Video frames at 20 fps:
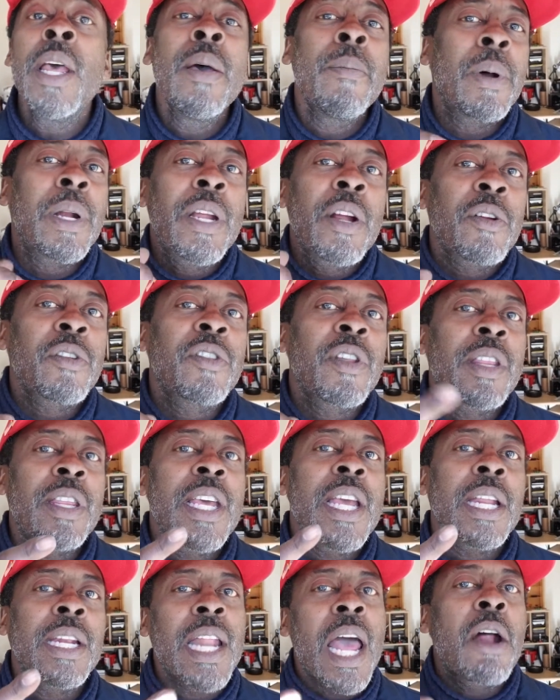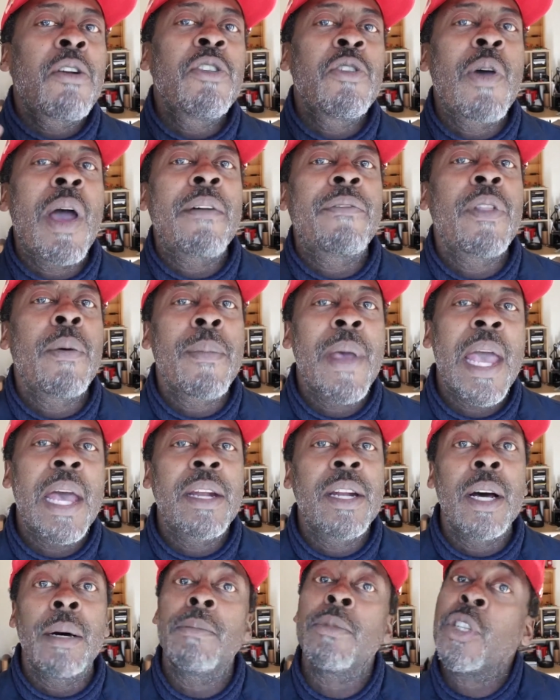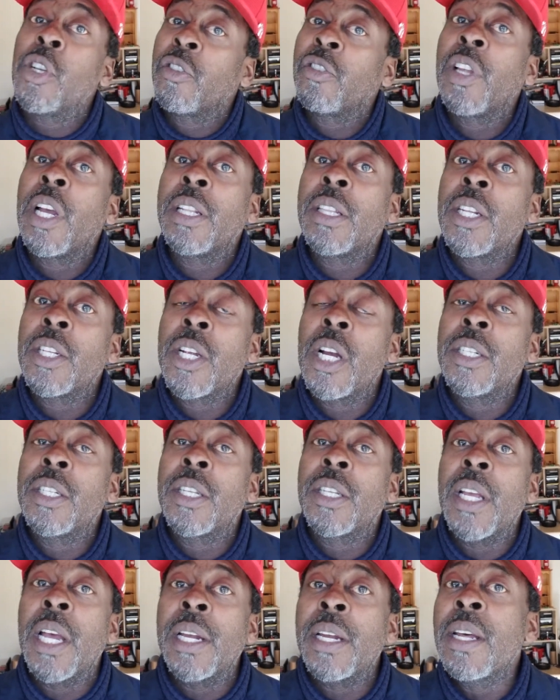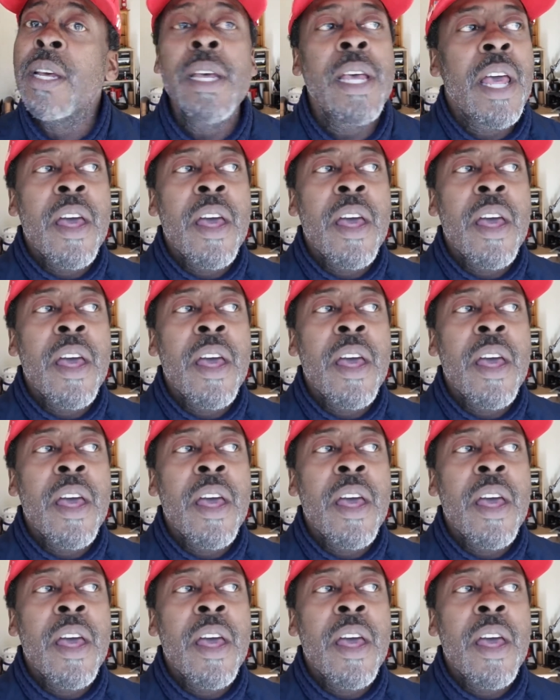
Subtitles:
But here's the thing. Now do you have to man up, just like the judge said.